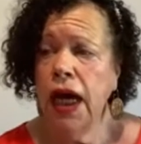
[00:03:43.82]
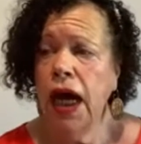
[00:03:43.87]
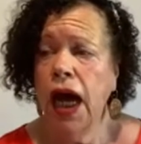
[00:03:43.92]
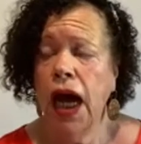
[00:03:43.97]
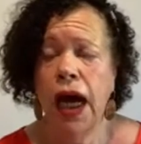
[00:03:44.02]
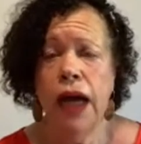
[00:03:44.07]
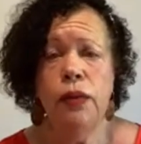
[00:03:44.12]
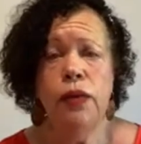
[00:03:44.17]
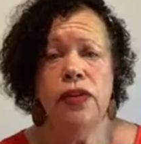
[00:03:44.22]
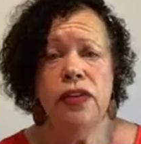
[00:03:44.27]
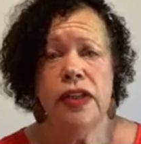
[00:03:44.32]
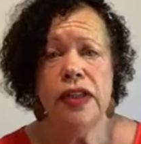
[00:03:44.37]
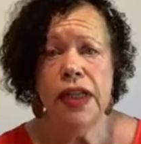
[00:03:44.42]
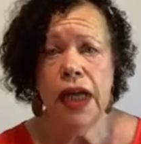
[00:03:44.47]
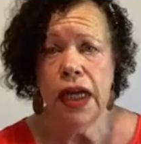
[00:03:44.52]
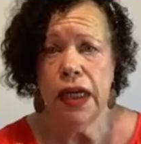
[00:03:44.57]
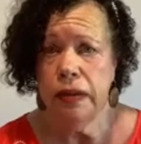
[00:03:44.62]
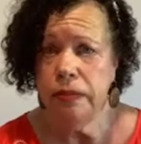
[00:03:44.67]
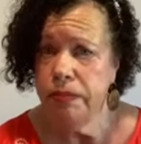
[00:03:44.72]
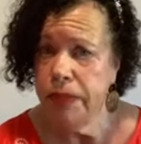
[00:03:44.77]
I was a
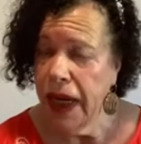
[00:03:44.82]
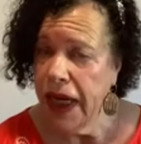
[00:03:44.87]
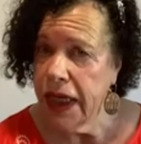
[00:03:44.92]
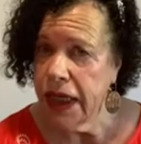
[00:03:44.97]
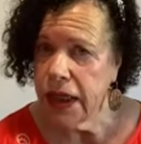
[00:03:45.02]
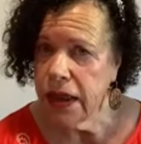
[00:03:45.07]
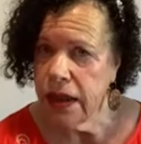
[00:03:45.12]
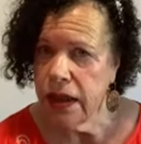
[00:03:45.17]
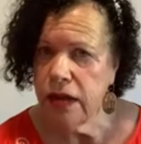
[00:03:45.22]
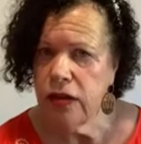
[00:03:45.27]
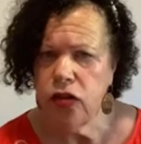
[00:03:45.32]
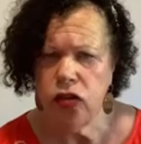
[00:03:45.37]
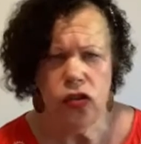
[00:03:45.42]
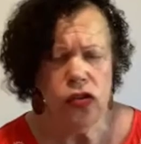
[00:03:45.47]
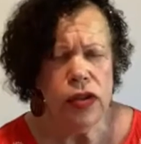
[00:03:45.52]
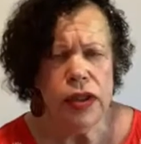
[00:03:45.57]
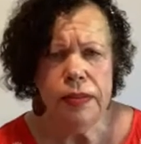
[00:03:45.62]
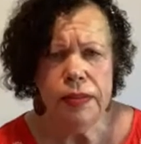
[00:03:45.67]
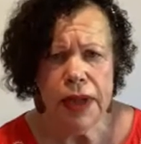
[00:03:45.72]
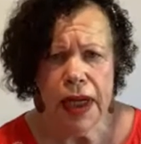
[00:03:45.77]
diabetic,
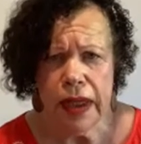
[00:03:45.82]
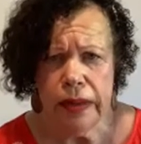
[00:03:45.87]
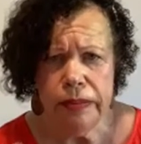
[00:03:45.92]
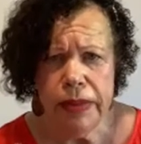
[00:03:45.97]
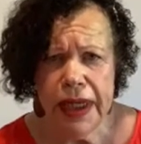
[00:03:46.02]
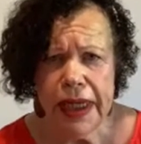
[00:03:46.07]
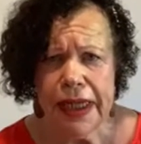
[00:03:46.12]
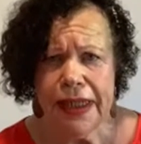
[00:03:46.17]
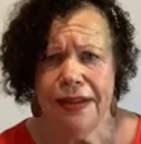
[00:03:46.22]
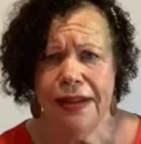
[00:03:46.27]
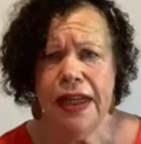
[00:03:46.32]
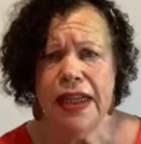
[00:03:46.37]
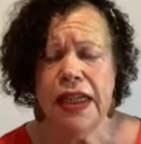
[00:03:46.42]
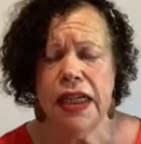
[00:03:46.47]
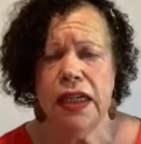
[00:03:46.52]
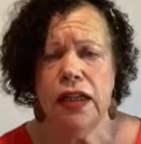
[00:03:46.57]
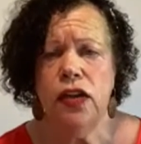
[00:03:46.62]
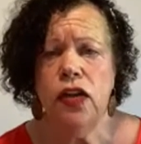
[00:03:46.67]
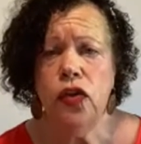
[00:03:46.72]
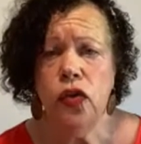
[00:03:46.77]
extreme diabetic,
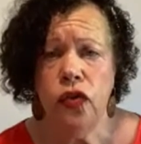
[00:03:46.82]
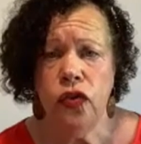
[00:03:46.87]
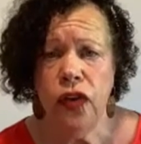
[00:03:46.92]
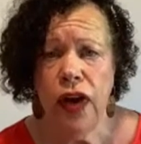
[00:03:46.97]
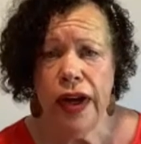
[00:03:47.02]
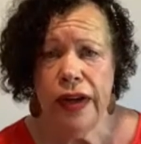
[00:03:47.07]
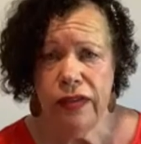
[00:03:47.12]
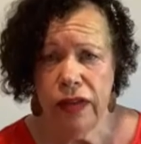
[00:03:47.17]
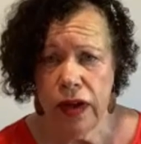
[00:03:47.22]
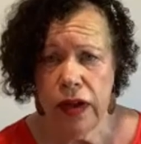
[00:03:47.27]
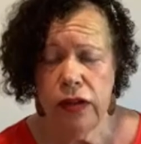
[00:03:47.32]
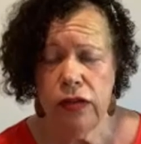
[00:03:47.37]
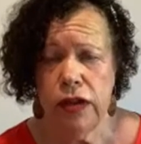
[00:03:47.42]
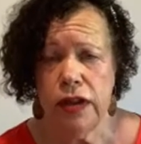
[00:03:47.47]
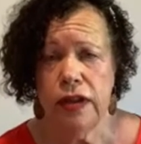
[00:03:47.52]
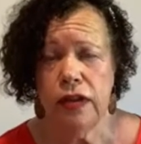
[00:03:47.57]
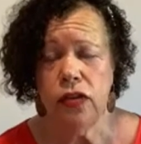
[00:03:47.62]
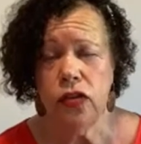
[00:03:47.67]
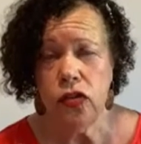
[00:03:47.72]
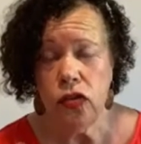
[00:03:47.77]
taking U-500,
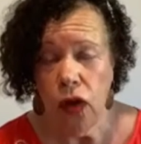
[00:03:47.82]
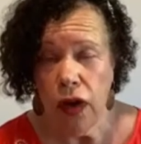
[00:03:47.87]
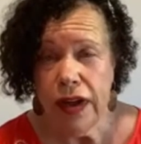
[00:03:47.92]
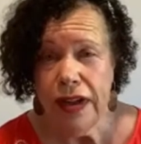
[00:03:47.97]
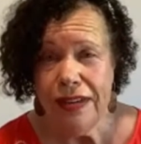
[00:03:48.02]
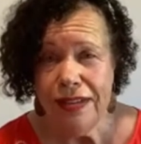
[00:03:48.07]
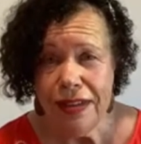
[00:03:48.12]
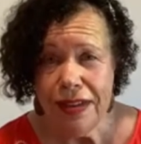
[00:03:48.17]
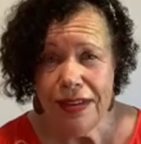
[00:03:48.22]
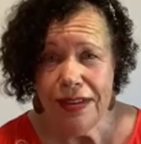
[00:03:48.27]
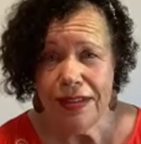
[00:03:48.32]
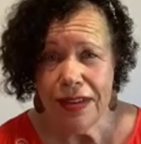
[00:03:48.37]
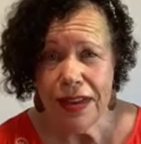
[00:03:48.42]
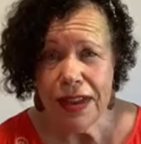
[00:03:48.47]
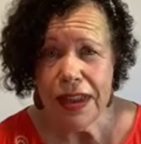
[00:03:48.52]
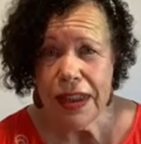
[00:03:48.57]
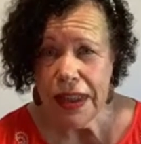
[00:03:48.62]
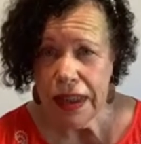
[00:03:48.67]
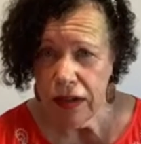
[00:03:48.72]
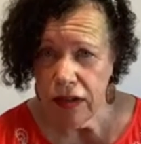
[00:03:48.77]
the strongest
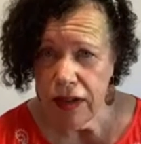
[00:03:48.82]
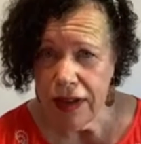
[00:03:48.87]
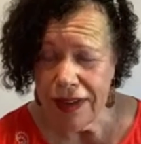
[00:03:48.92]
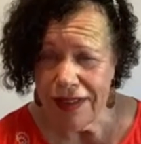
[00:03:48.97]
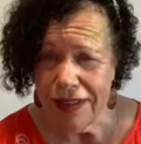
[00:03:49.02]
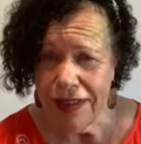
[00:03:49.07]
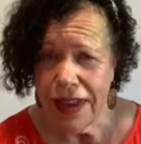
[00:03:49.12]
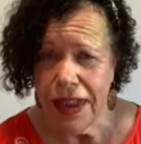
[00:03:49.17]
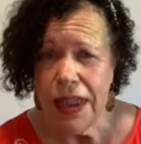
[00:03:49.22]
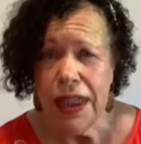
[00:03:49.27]
insulin there is.